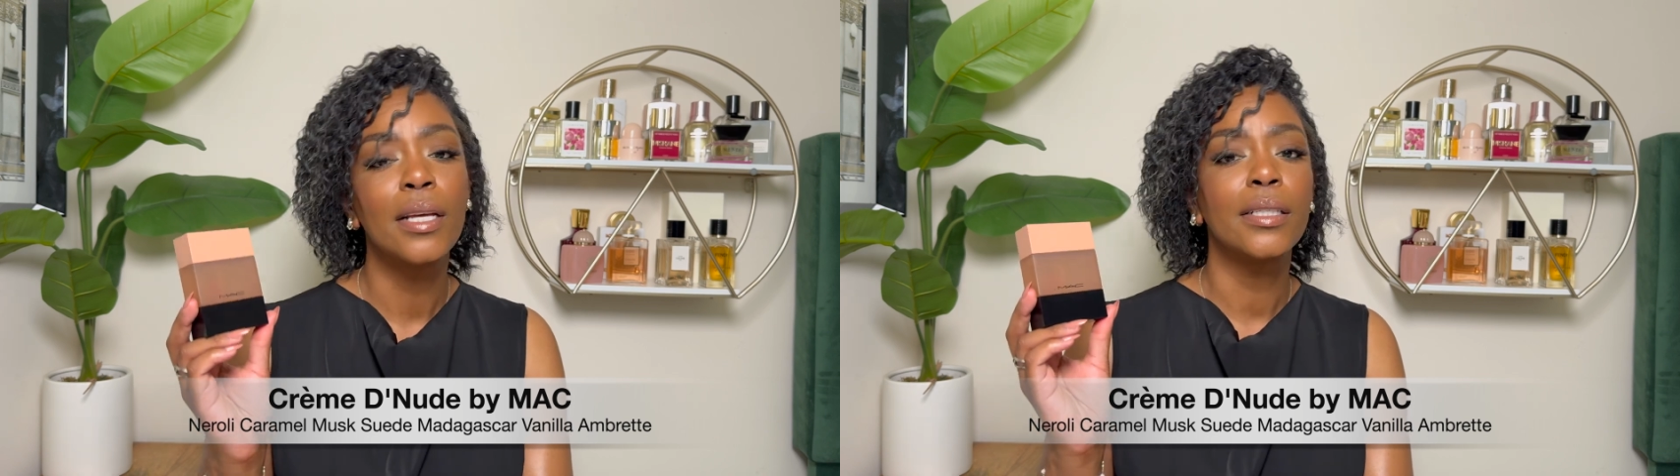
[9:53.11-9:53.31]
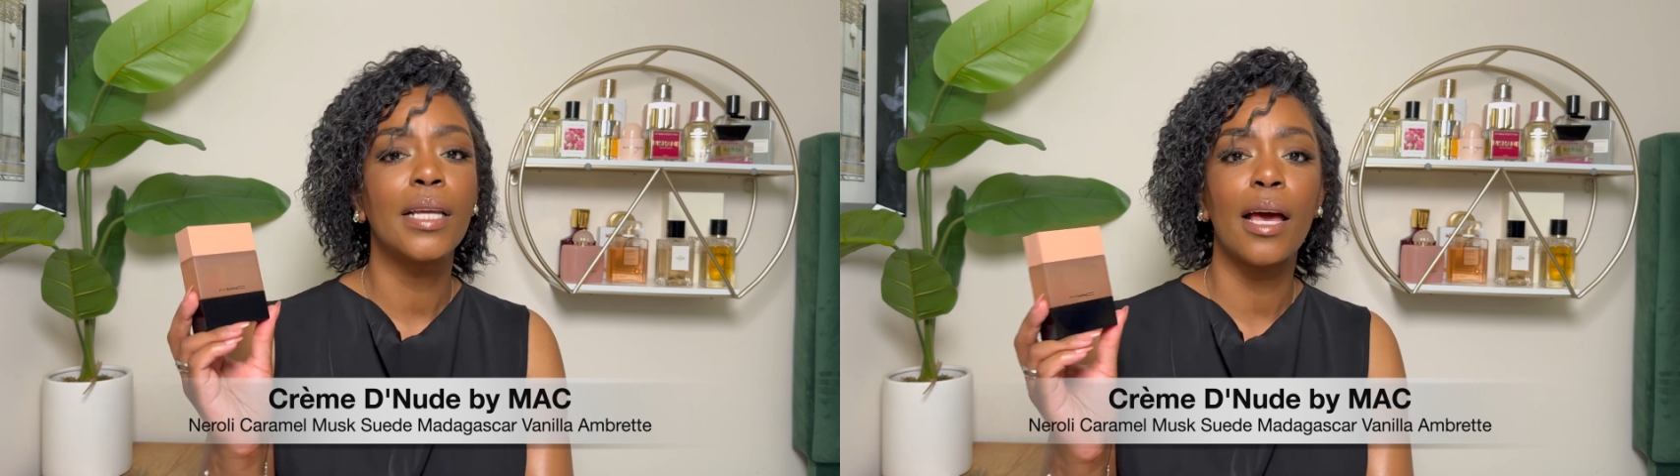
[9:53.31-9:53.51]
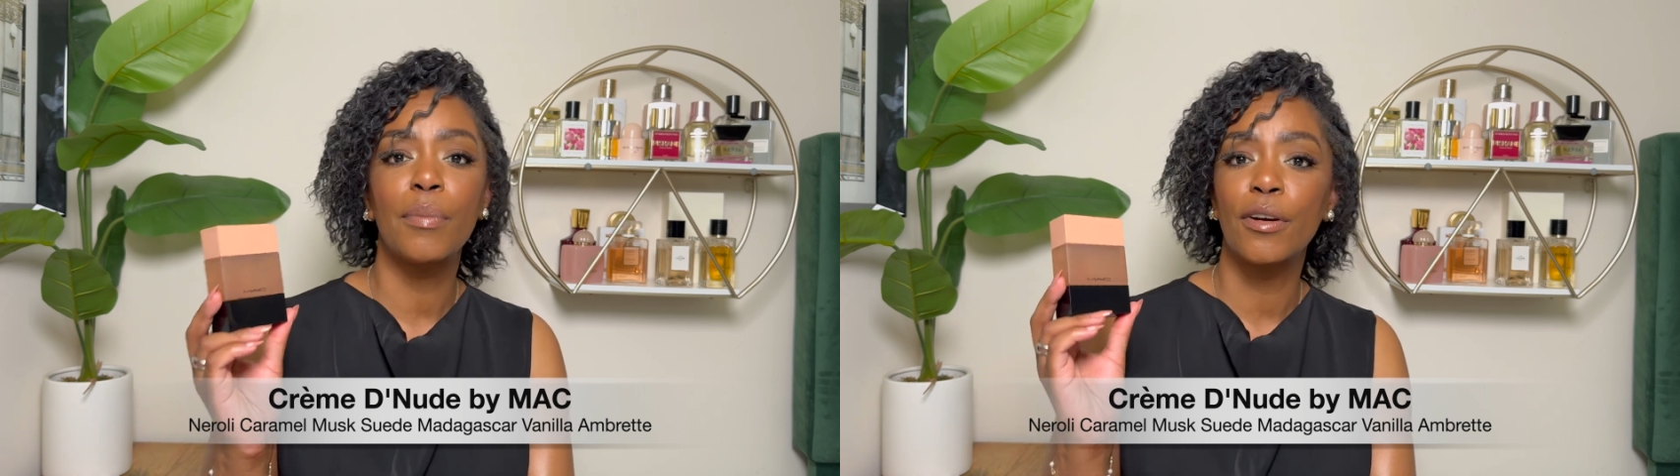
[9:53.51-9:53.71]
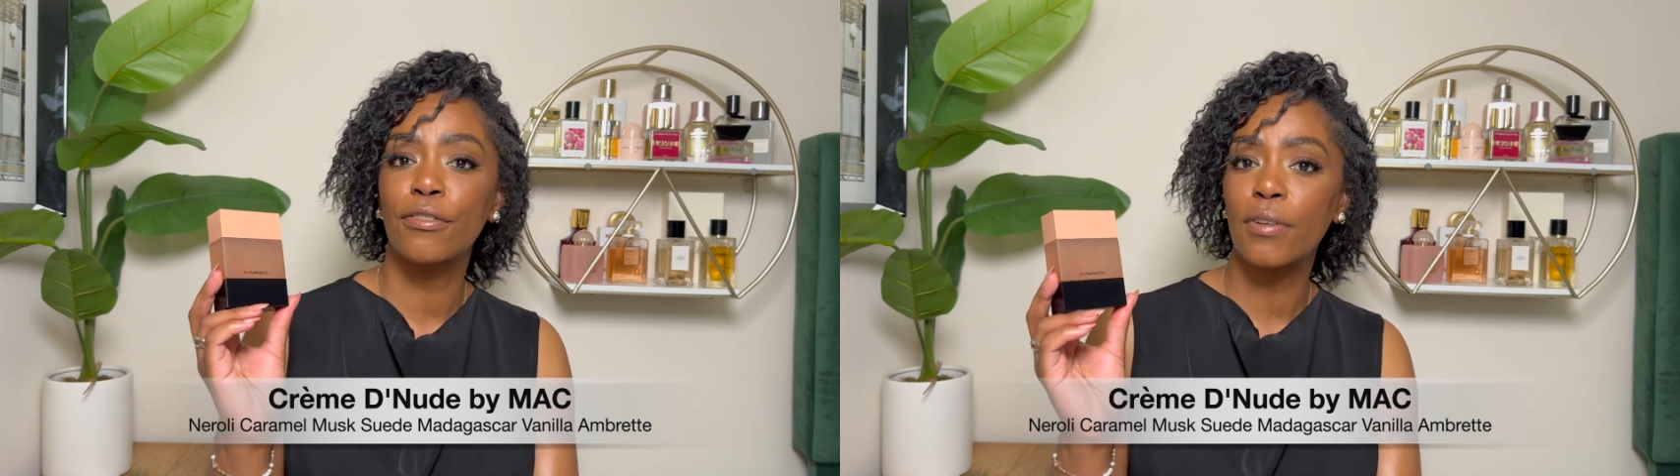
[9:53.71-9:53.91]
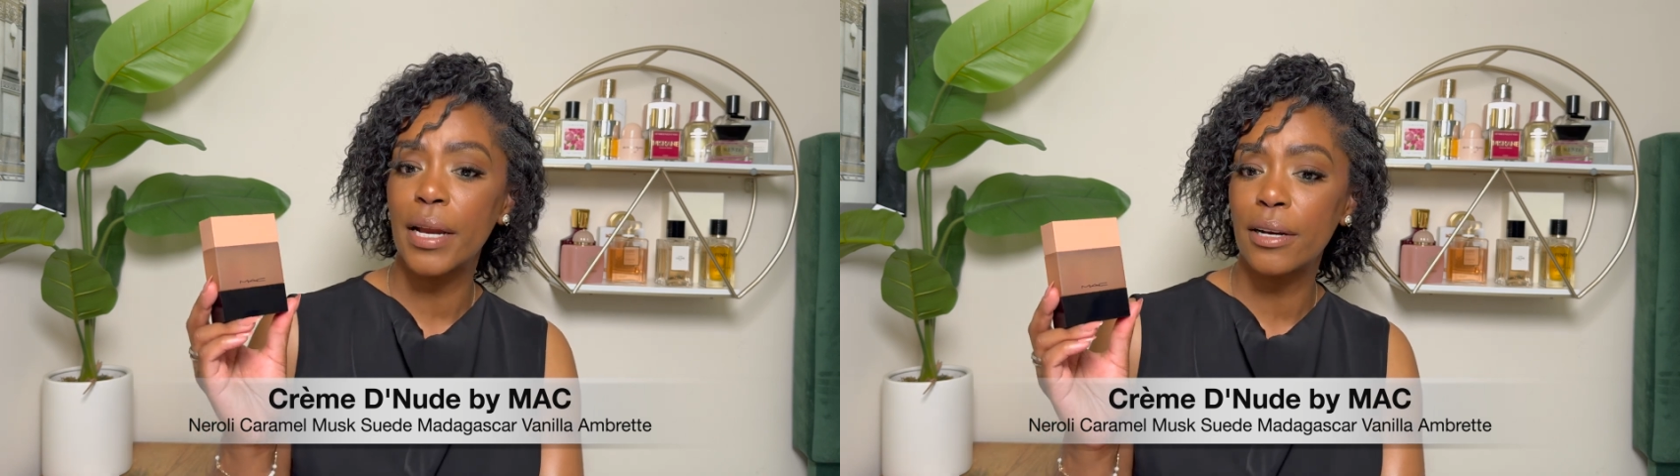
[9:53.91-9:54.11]
type of
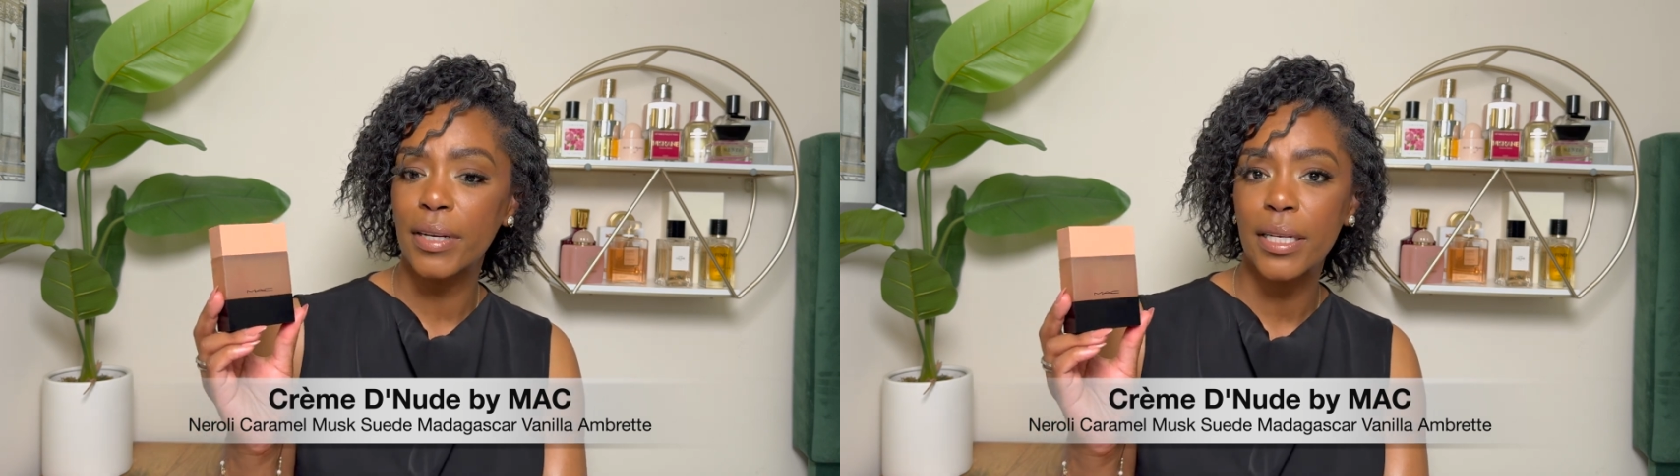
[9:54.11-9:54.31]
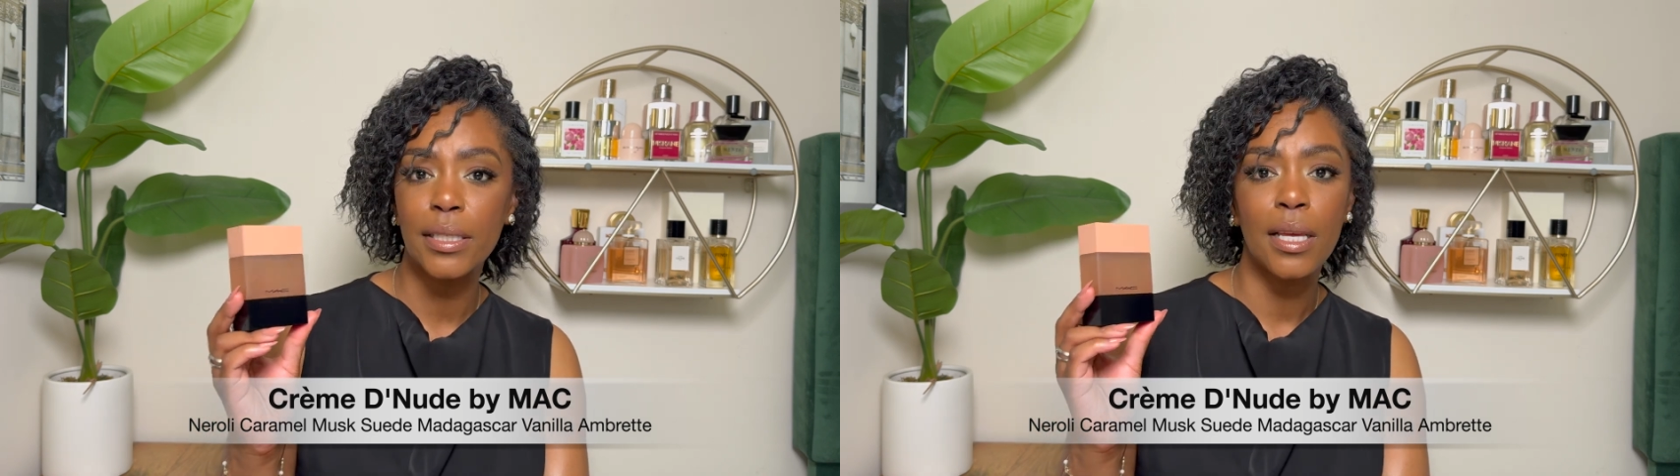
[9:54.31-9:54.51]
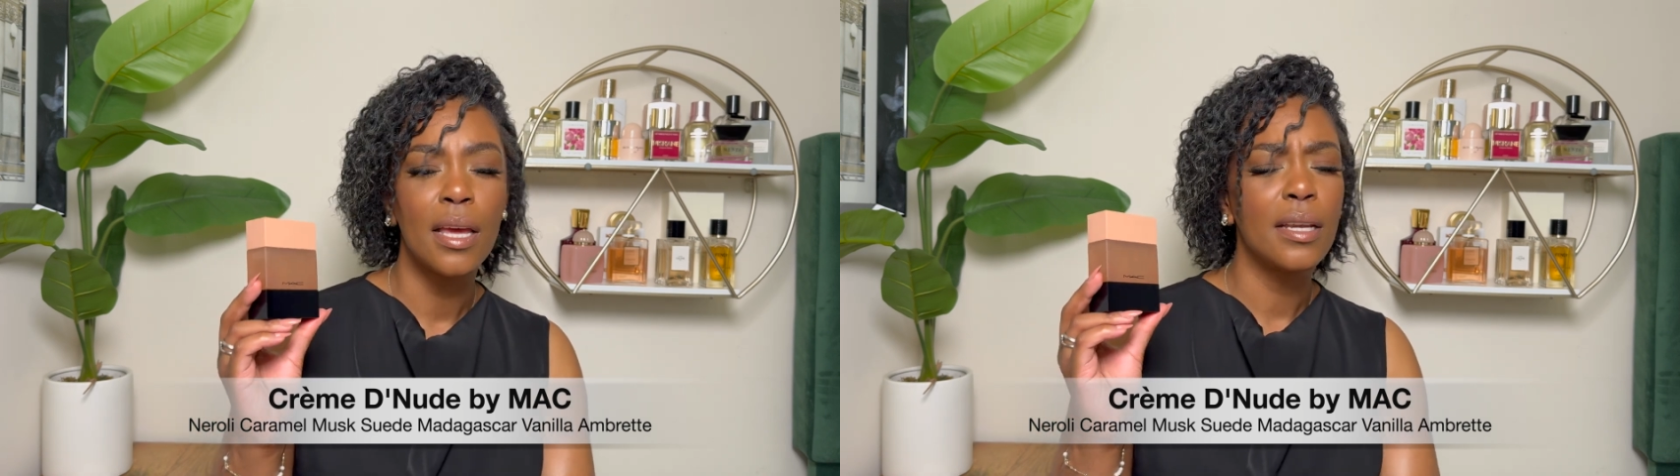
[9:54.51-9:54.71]
fragrance.